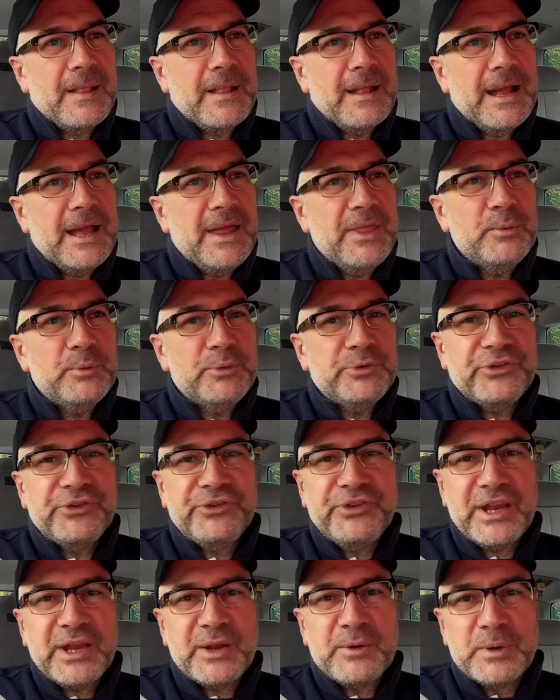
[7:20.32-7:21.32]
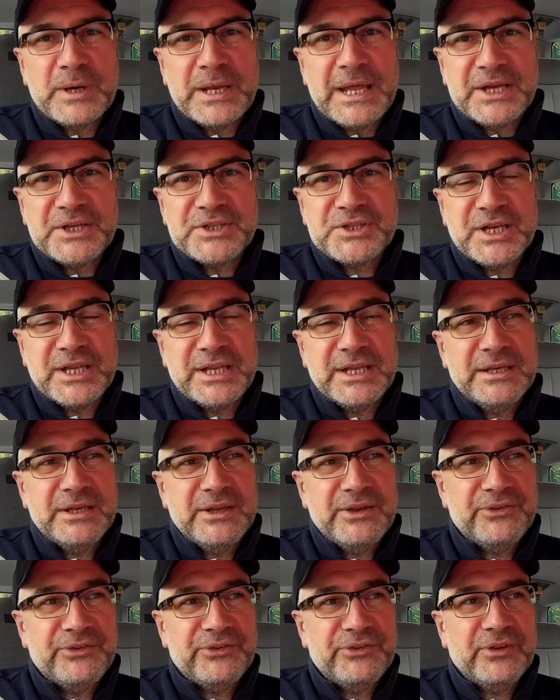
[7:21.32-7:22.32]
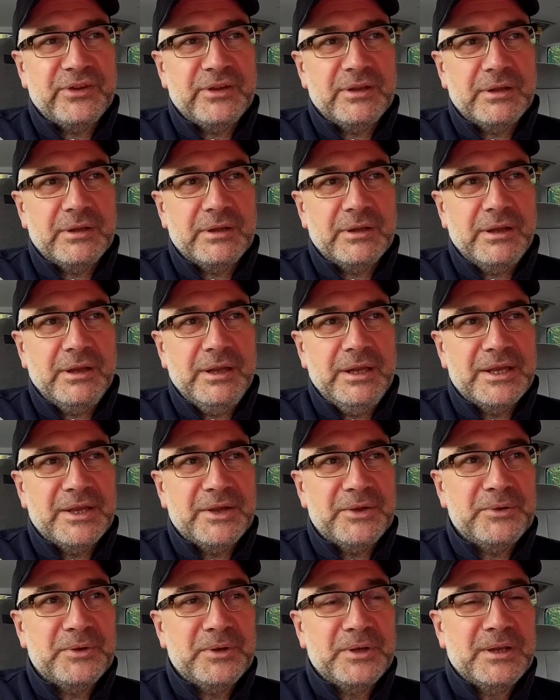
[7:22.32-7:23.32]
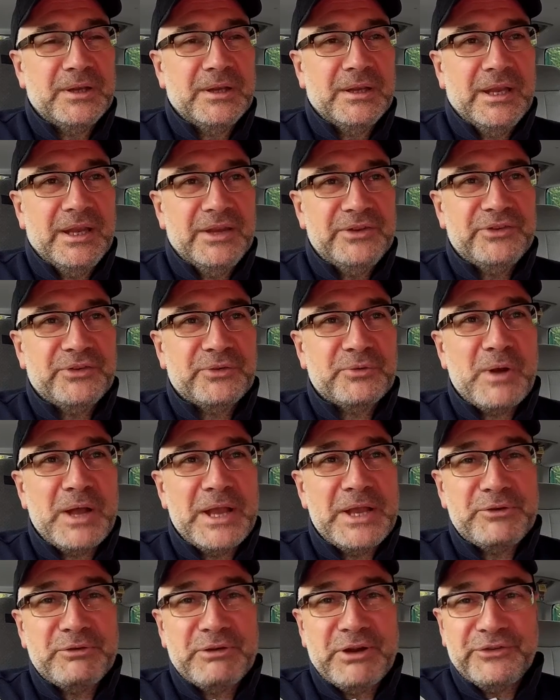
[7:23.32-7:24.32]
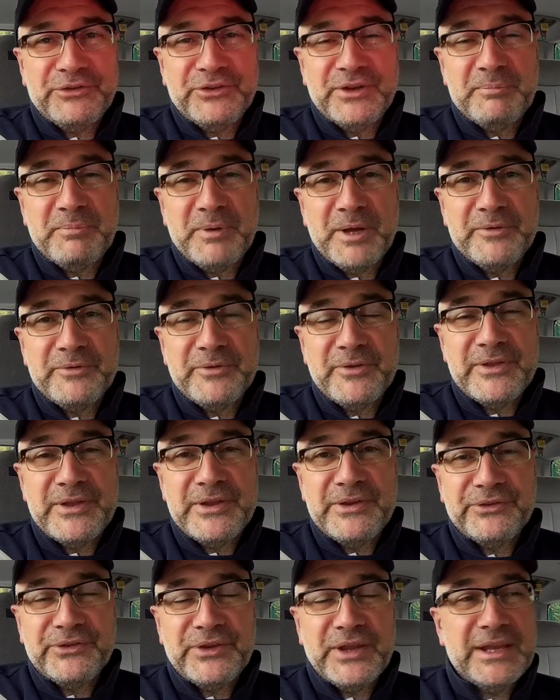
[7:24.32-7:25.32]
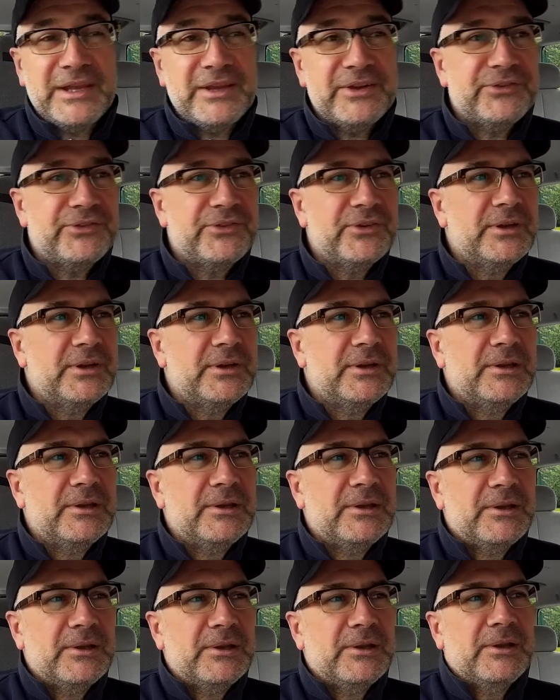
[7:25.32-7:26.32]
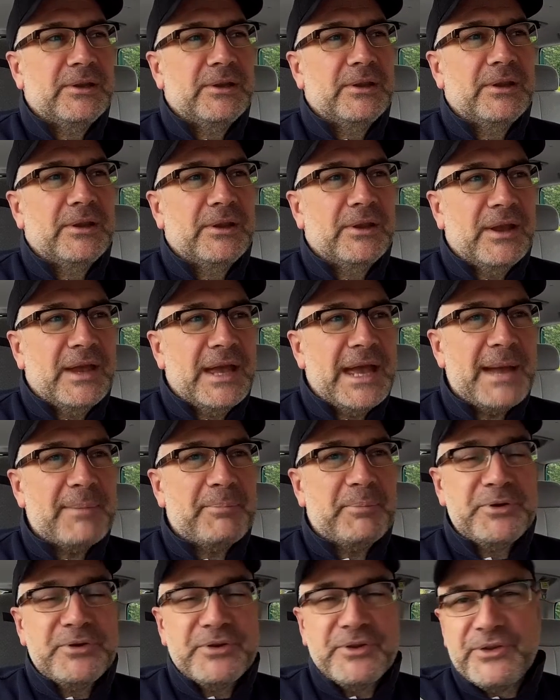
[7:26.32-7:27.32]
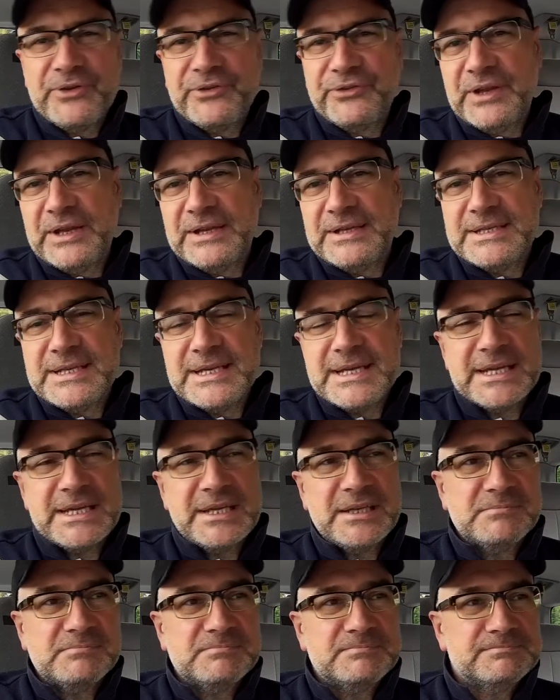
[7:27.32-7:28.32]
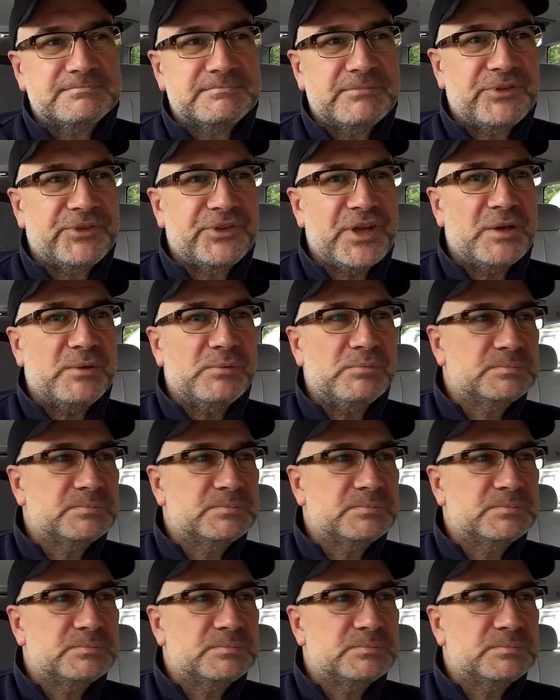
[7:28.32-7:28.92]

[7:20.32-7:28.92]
and there was a second one actually, and it's, you know, it's just quite interesting that both of these things happened on the same day. So